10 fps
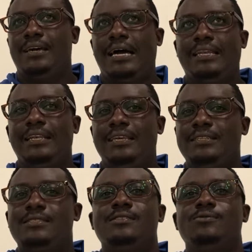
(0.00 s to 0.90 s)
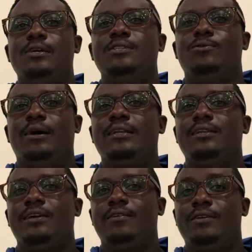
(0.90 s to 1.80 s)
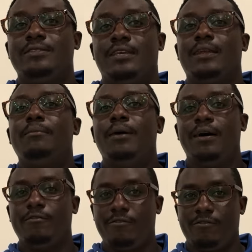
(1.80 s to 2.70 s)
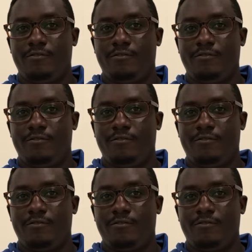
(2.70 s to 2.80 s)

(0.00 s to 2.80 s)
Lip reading: at least 21 degrees and above